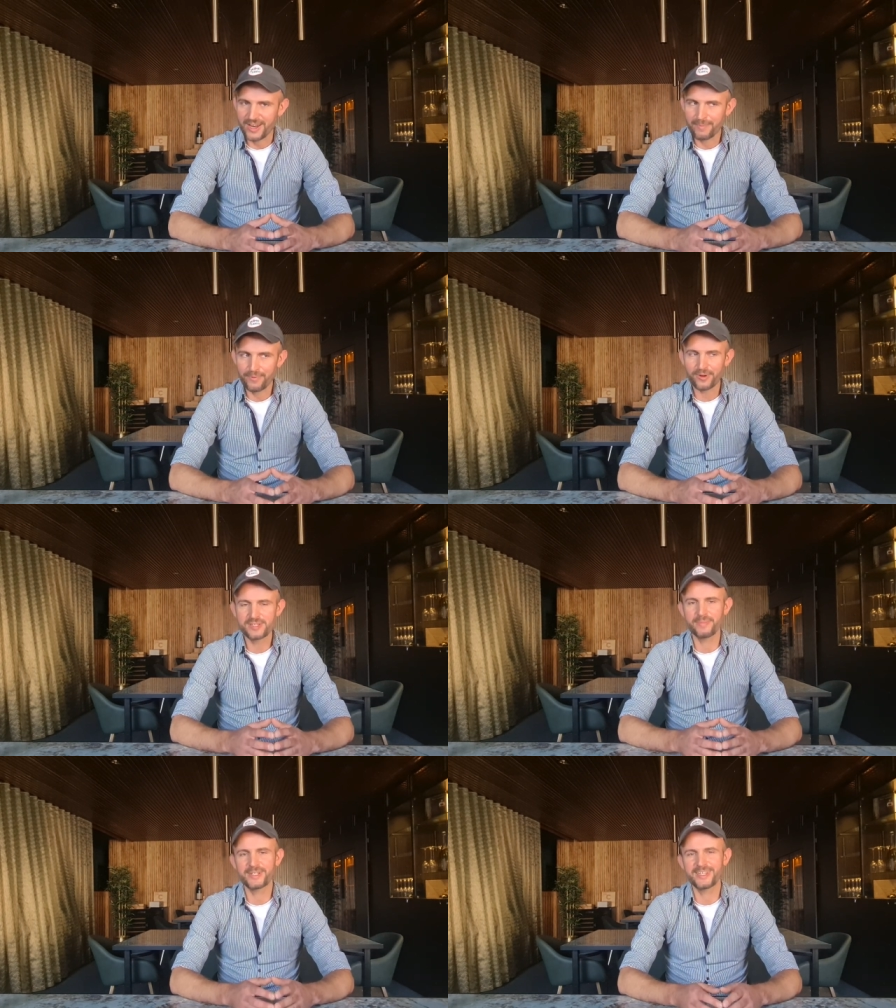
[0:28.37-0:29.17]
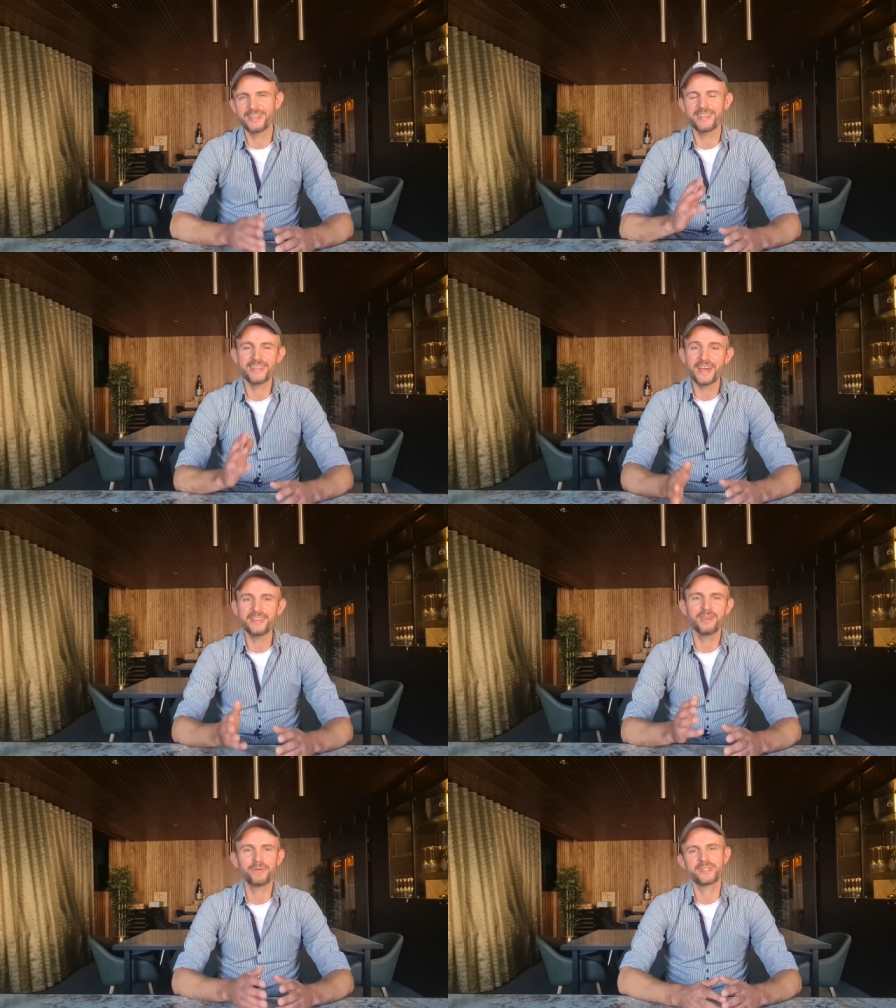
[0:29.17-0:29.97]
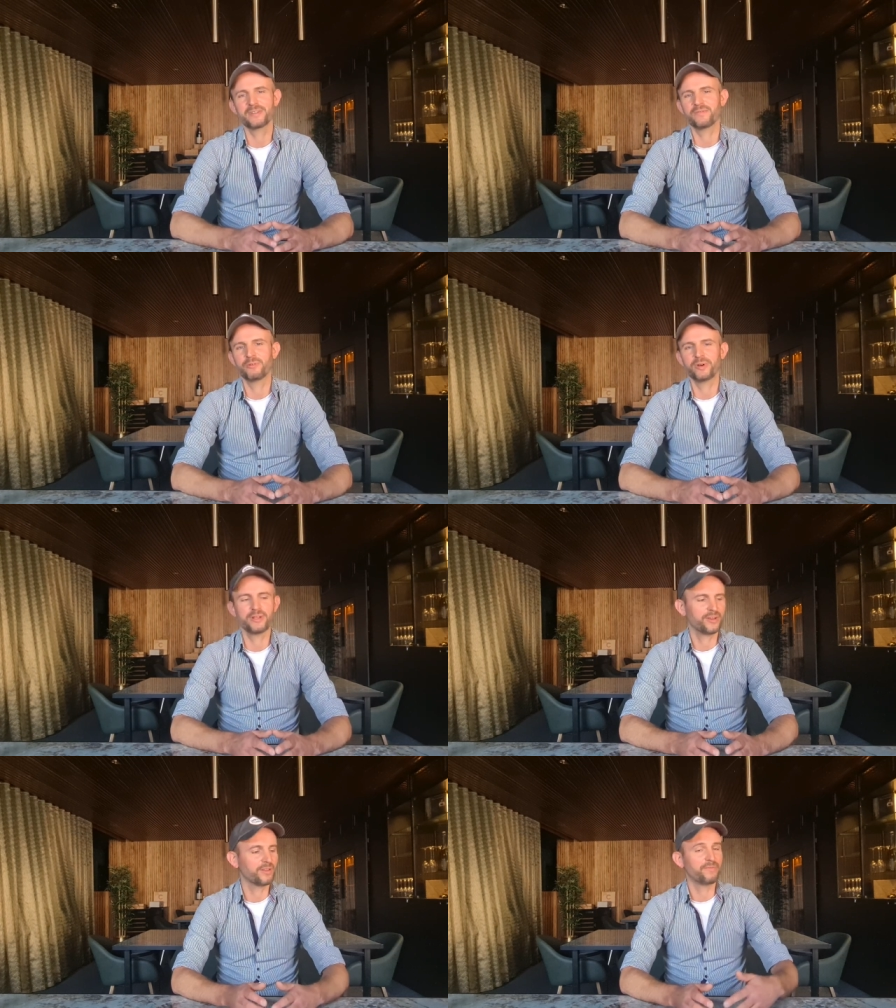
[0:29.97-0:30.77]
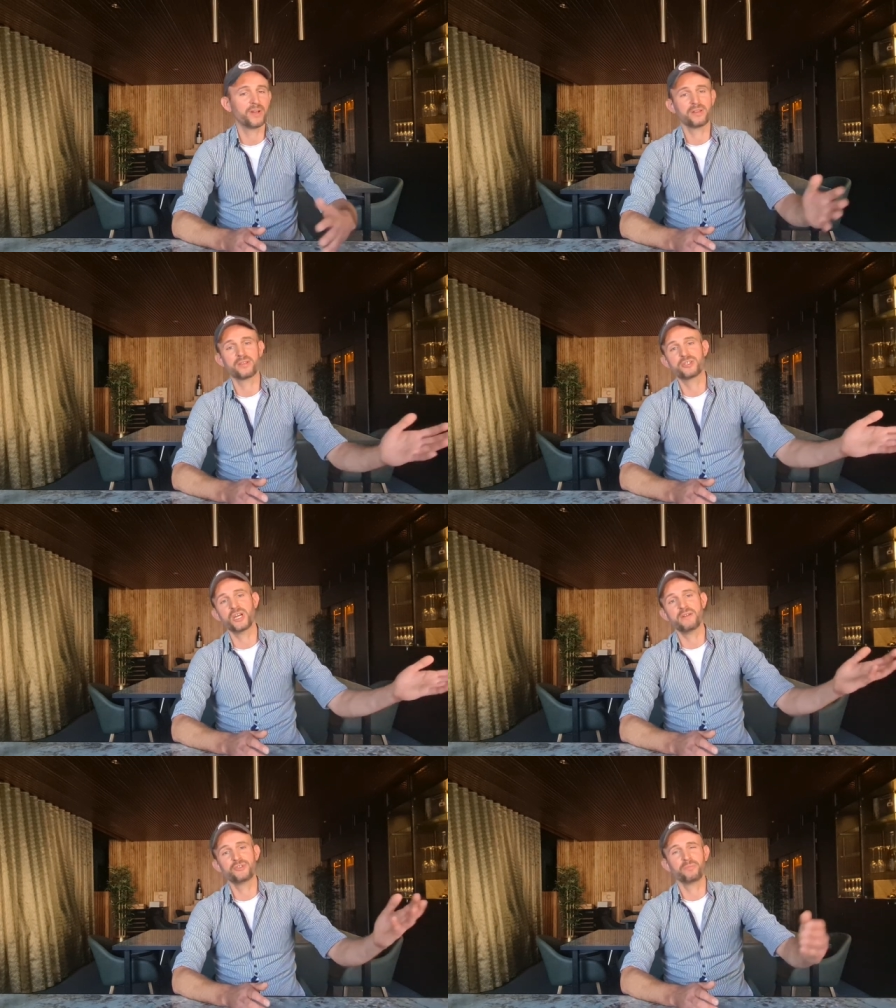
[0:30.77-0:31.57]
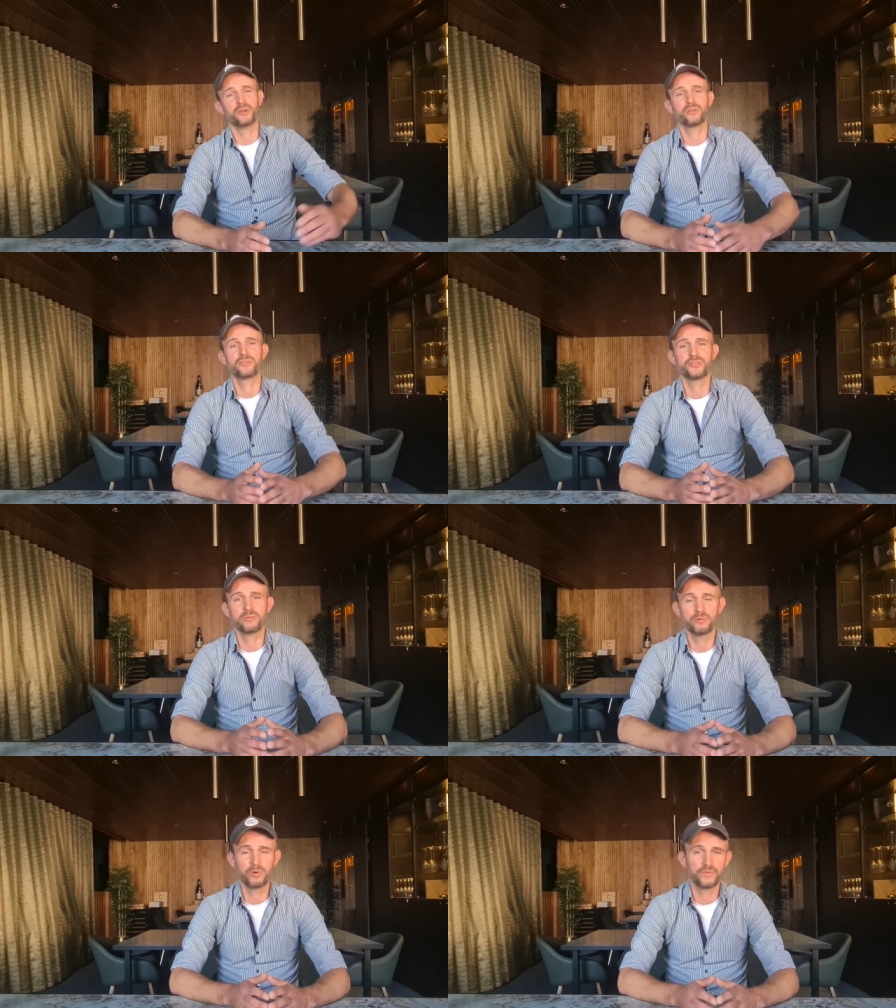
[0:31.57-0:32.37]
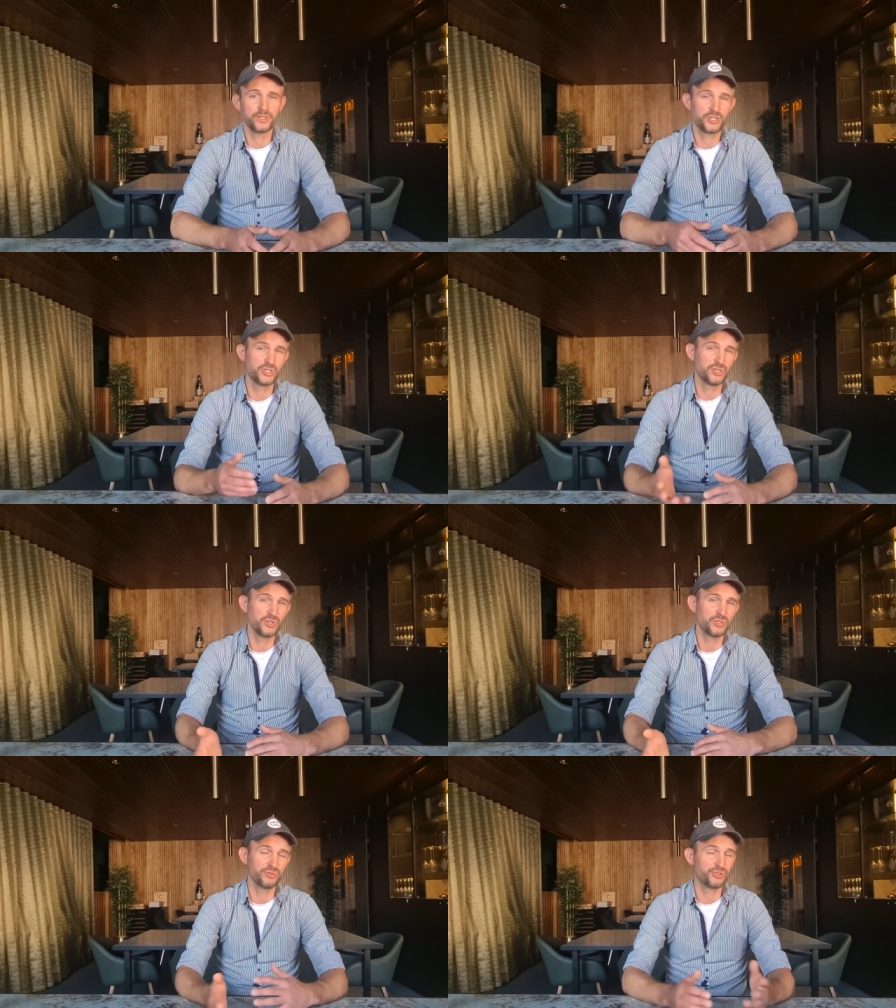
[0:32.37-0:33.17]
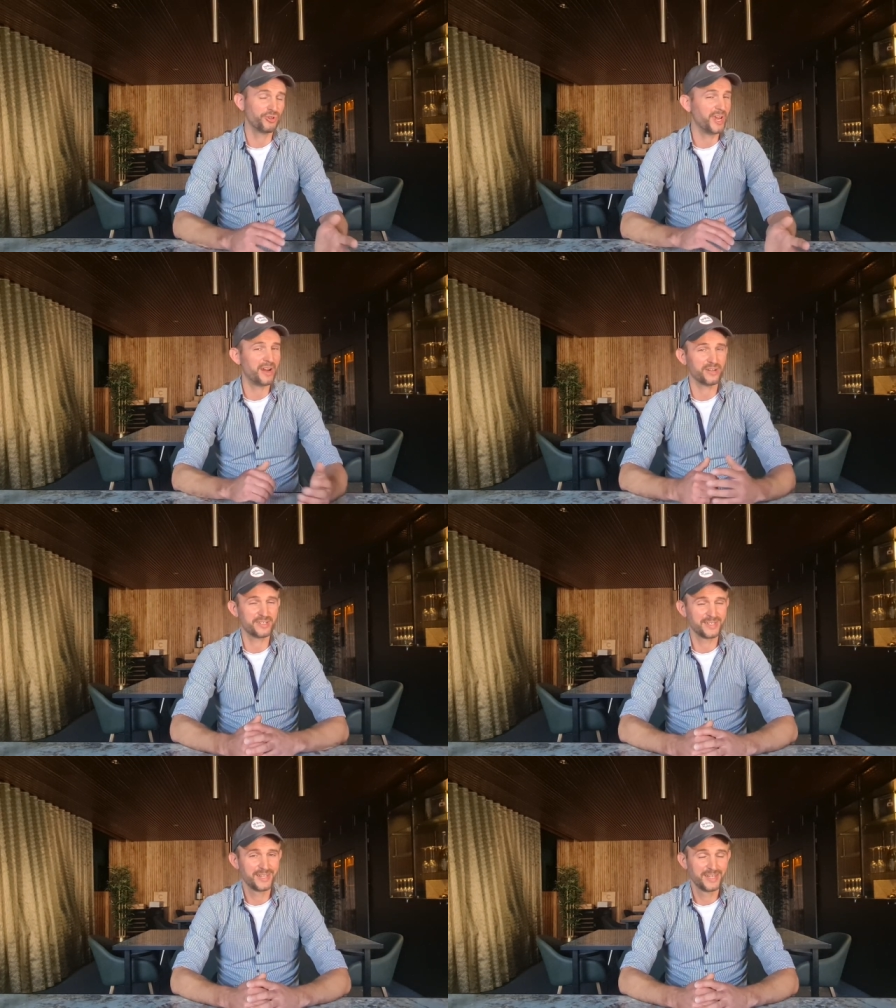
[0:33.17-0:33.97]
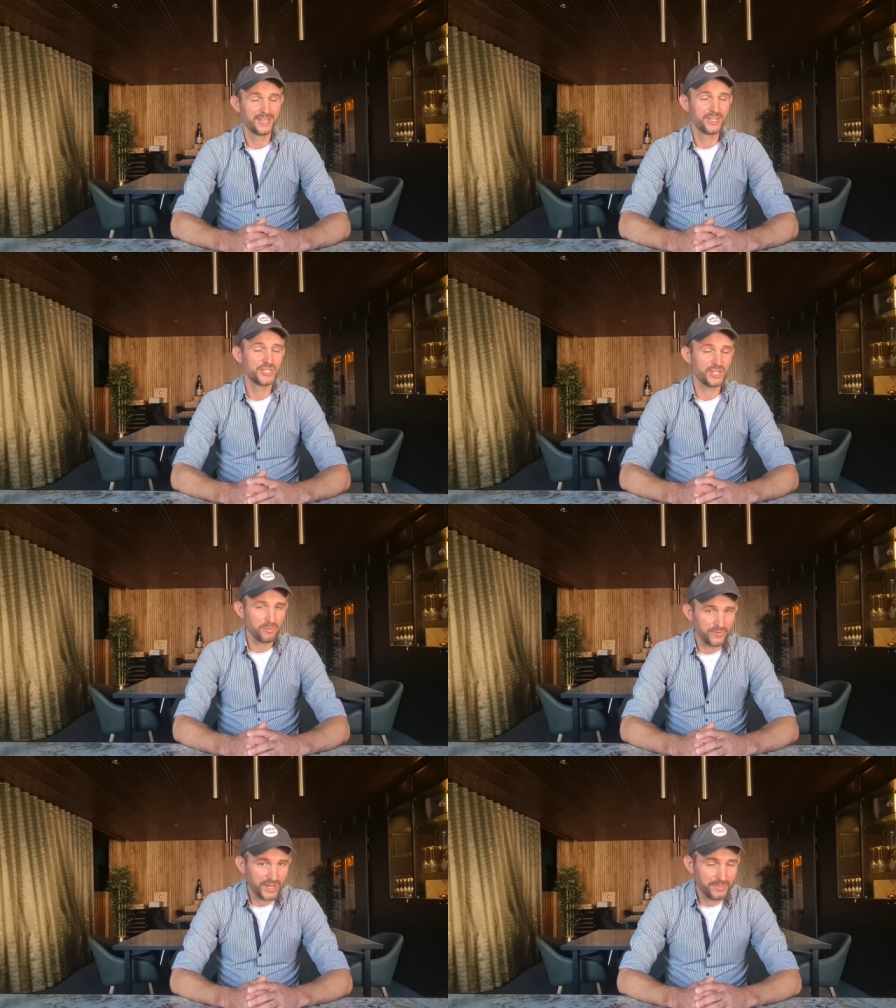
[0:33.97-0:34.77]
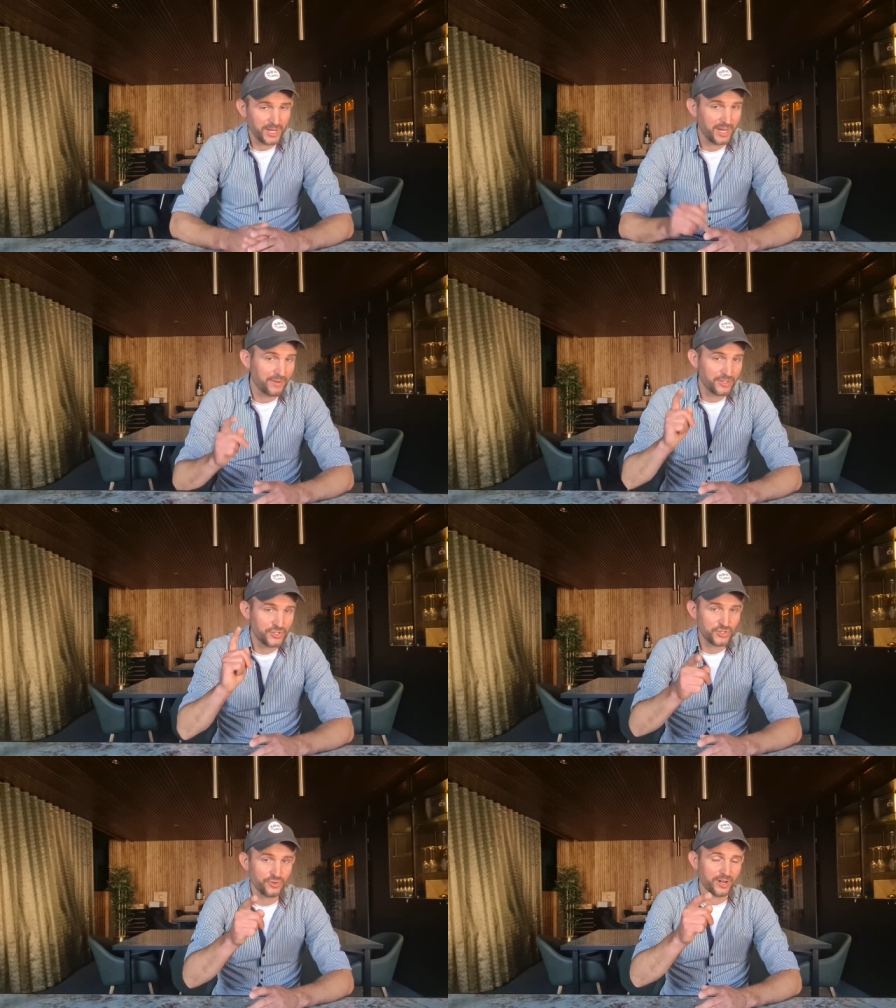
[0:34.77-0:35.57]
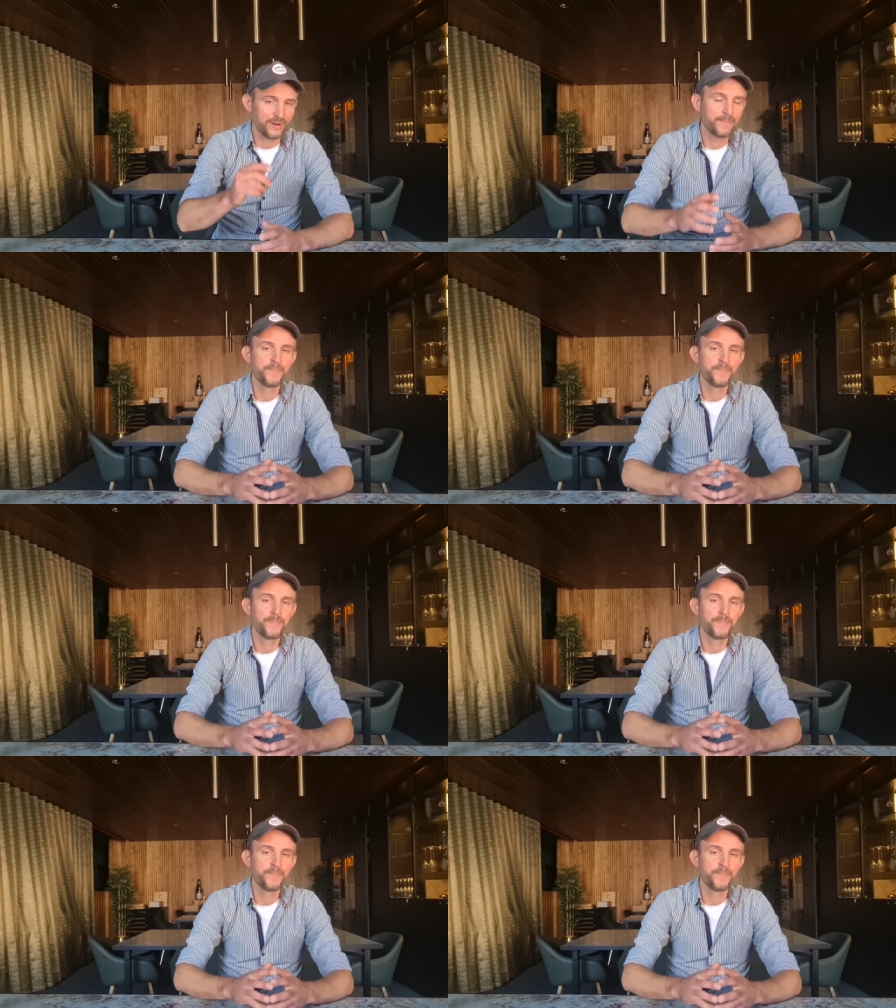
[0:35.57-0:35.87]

Approximately 90% of the wine that you can find on the shelf should be consumed within 2 to 3 years. Some of them even sooner.